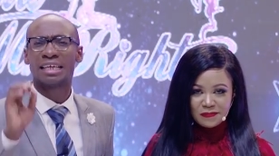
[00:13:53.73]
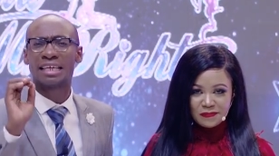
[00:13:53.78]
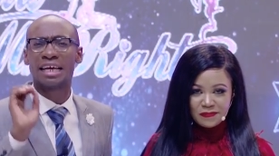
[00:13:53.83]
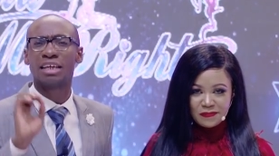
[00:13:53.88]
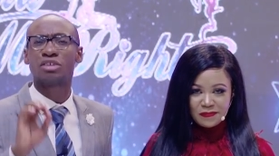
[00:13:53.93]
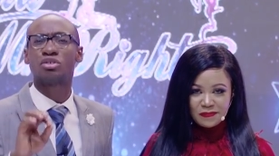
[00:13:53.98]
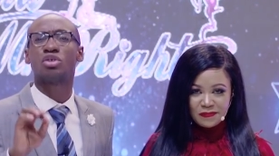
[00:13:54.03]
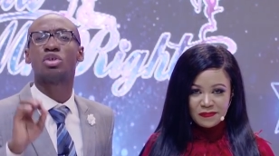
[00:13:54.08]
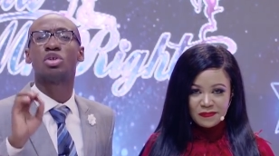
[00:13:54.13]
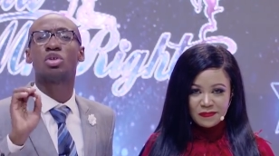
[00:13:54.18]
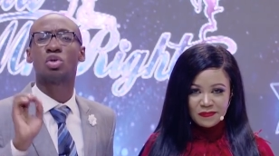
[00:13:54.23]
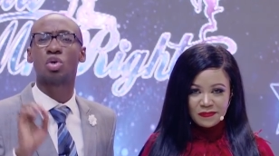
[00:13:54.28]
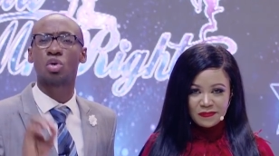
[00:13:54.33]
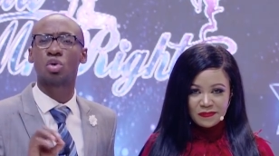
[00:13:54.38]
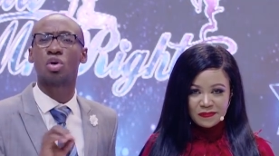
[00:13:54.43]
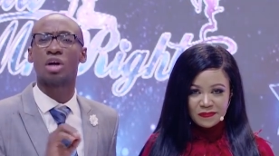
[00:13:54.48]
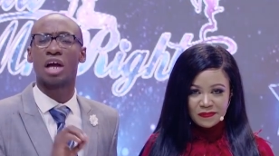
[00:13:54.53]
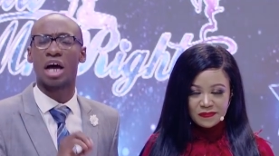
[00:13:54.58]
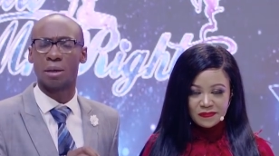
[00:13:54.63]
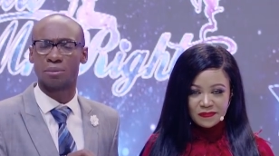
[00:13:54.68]
Speaker 1: get your
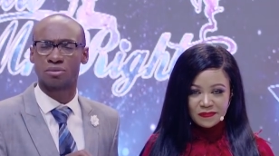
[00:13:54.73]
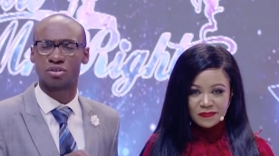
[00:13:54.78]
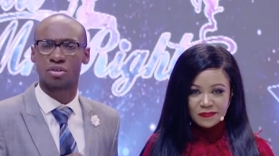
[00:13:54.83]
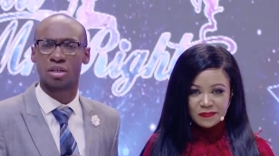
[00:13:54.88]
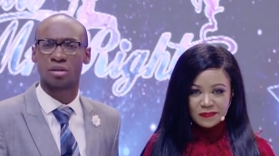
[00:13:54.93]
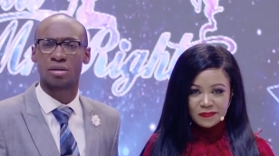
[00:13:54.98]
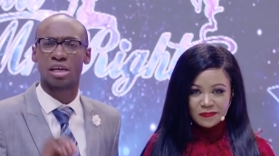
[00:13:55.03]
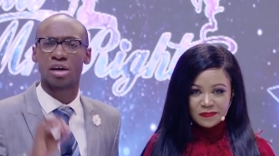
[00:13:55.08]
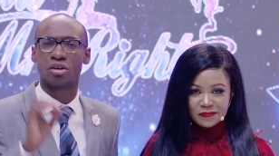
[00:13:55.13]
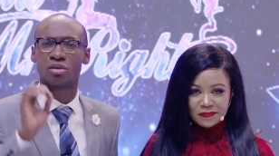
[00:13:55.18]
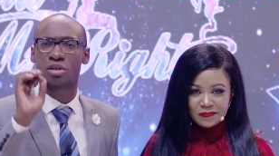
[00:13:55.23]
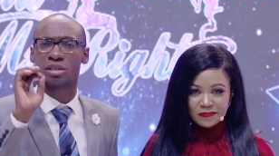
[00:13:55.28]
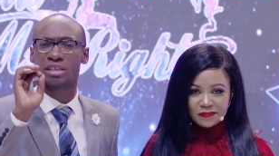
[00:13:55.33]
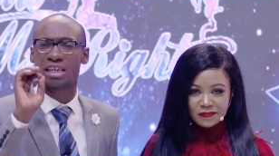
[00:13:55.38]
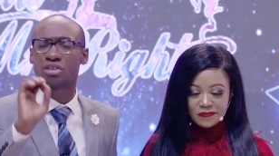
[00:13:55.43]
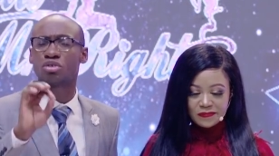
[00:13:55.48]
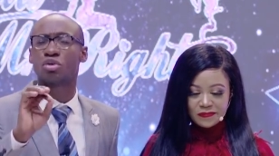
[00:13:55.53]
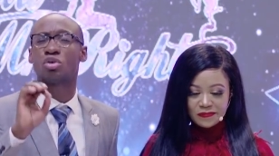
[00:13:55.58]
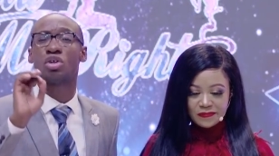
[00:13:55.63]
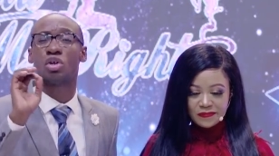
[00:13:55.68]
Google apps, uh,
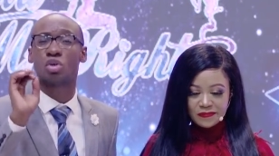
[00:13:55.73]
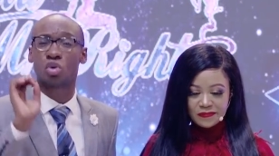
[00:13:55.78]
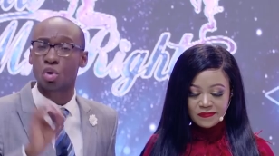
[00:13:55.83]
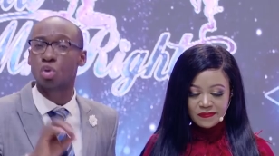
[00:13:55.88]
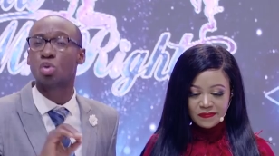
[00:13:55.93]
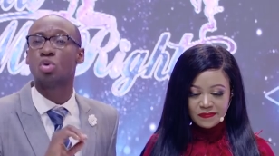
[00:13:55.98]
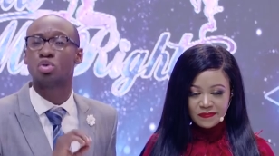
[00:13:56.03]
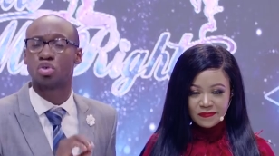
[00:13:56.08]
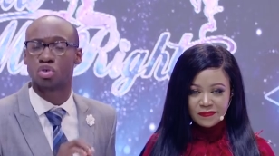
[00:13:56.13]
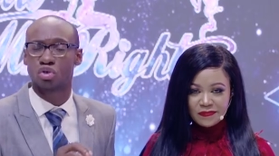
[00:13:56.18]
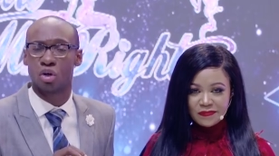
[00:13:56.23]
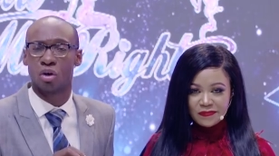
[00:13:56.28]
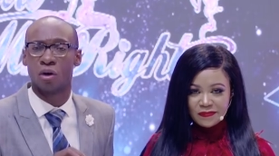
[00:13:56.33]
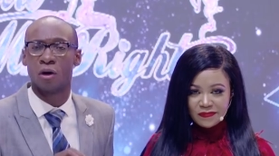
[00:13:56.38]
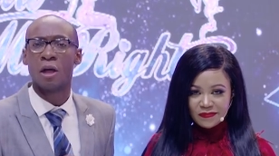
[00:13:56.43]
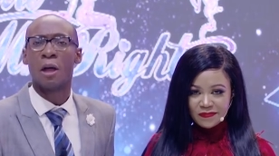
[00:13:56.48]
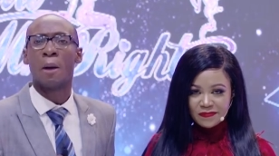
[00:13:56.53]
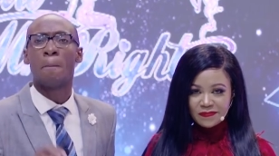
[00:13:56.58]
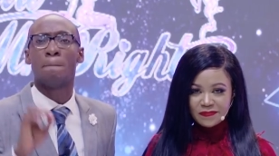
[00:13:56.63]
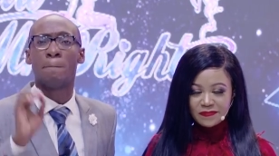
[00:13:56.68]
get on your Google
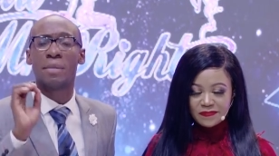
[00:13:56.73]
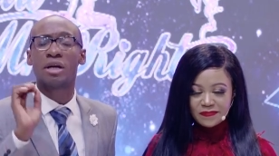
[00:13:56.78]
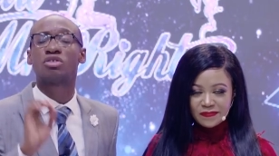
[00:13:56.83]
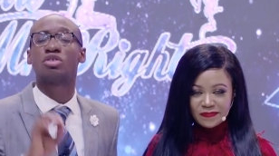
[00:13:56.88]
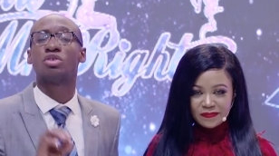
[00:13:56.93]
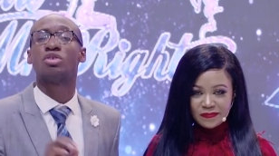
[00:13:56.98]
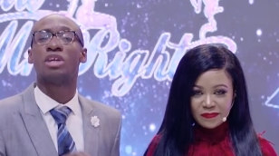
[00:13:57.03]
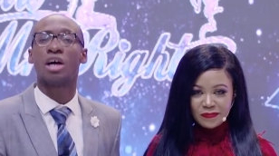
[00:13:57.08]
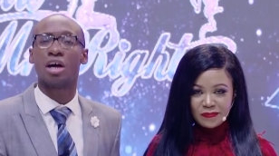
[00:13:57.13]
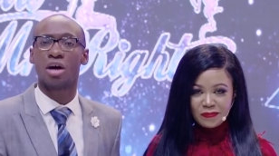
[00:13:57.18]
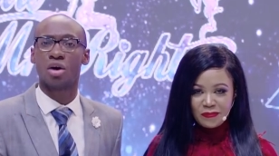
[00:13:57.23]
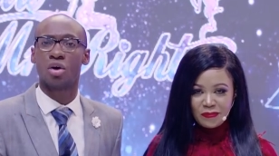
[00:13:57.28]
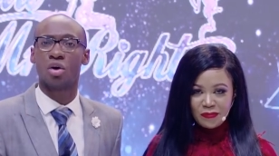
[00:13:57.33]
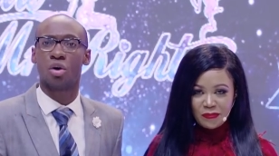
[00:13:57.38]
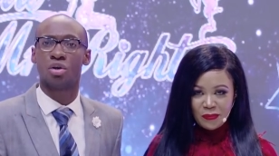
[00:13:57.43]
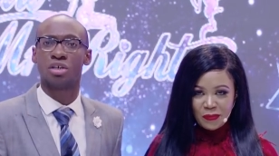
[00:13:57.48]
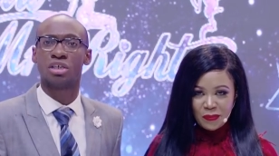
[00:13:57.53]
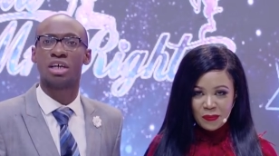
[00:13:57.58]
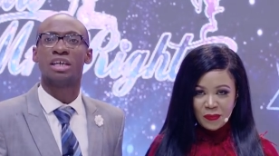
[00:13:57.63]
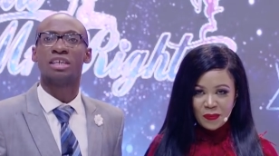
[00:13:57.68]
store, make sure you
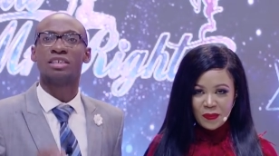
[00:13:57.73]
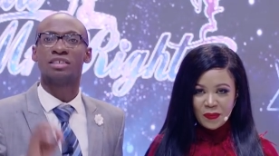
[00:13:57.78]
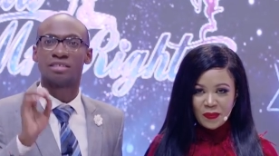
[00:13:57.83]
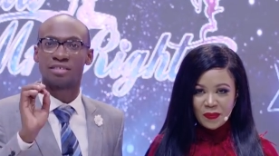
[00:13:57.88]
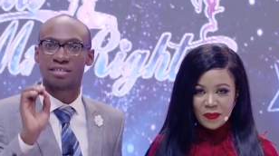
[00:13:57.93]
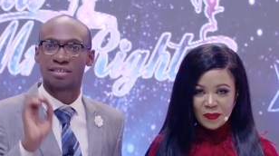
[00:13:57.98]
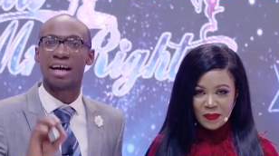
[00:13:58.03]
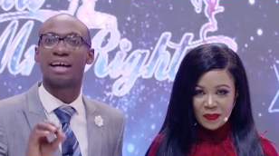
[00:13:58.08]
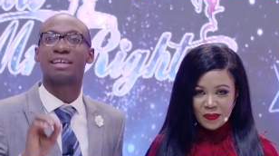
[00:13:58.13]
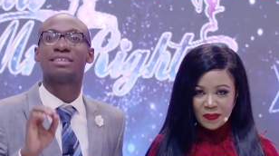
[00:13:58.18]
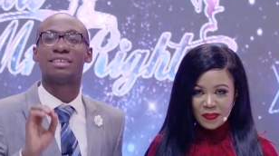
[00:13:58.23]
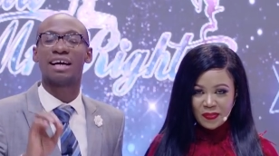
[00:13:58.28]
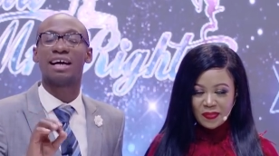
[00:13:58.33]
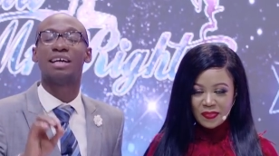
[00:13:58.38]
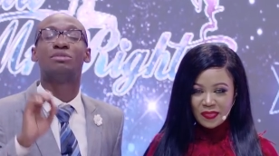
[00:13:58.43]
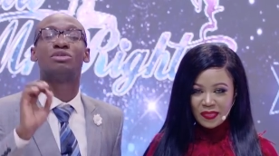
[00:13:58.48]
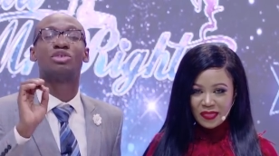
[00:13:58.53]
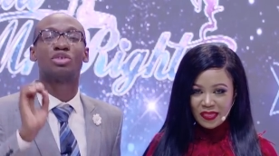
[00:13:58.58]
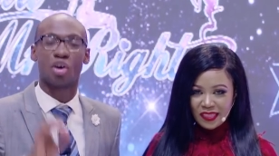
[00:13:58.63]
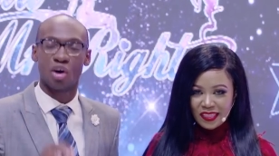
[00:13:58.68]
download
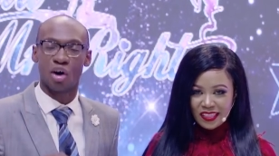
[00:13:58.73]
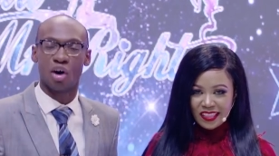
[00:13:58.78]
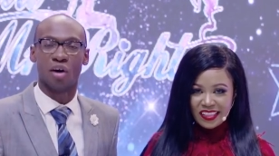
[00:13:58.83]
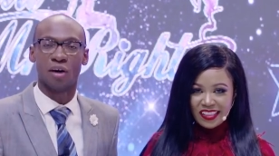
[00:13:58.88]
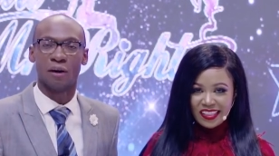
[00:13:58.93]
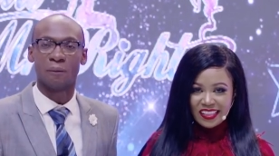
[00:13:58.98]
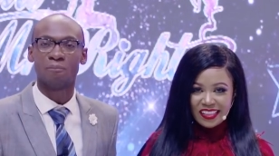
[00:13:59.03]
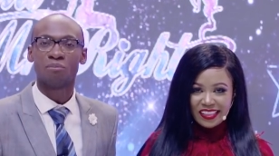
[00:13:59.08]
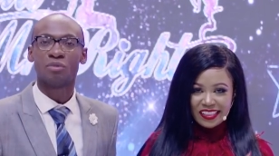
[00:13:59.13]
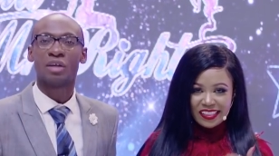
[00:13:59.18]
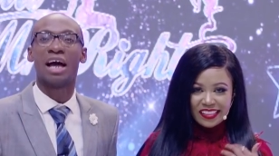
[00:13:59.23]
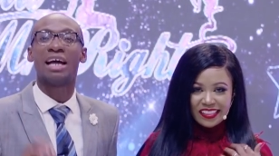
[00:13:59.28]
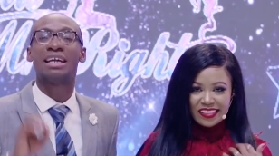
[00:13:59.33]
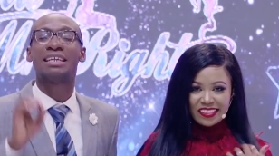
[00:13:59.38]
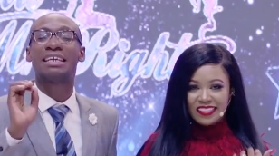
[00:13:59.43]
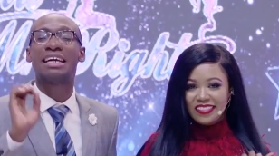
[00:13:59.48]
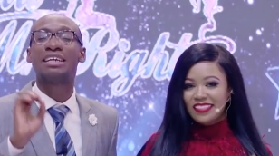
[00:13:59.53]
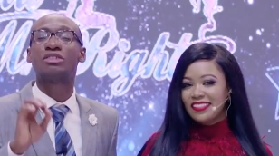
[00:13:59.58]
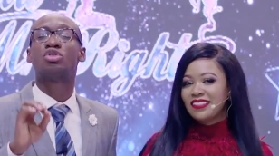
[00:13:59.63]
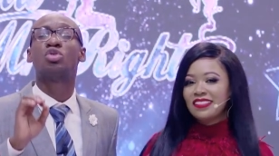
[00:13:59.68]
StarTimes On
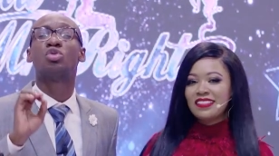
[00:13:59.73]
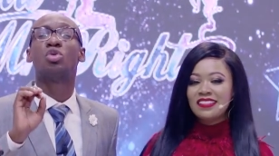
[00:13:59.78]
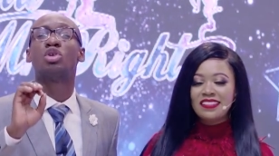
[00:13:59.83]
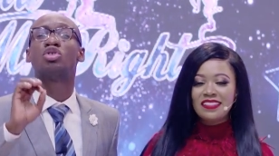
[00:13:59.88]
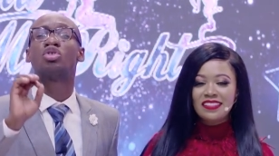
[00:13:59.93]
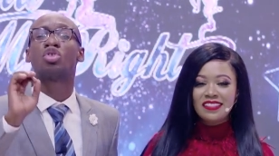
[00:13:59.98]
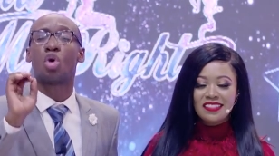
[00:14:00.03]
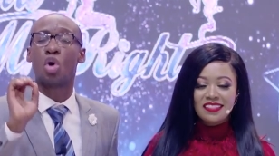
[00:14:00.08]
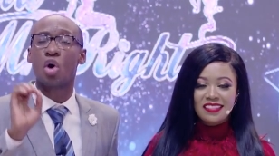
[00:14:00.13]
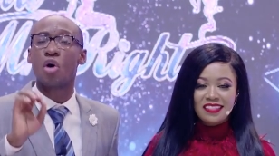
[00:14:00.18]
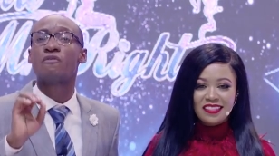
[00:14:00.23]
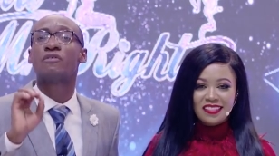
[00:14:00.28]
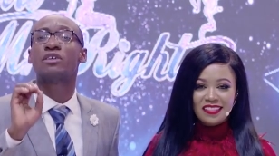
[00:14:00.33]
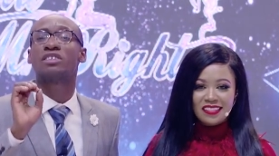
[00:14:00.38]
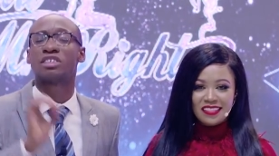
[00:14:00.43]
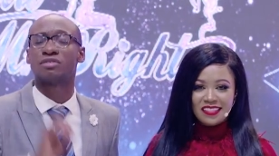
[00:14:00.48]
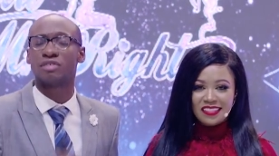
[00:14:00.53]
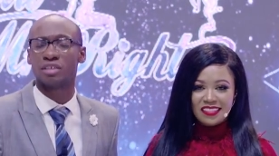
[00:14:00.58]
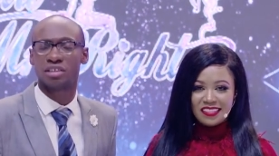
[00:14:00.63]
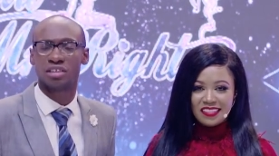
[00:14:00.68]
and get to watch over
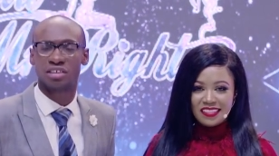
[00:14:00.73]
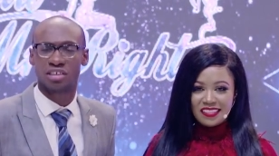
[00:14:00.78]
70